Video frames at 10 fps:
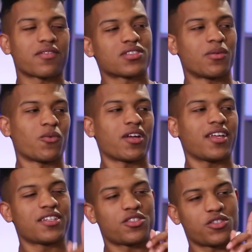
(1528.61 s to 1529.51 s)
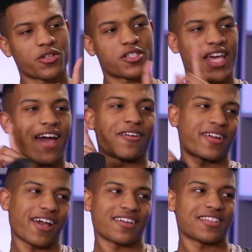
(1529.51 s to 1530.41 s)
give someone is your
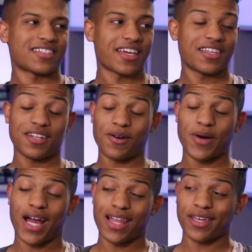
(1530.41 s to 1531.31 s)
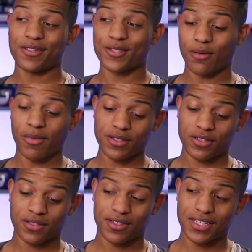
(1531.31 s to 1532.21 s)
Saturday. Saying, you know what, I like you so
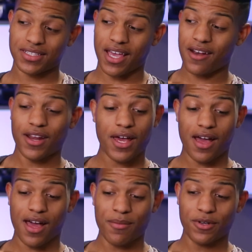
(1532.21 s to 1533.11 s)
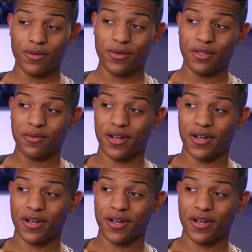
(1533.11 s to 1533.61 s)
much. This Saturday, I'm going to do what you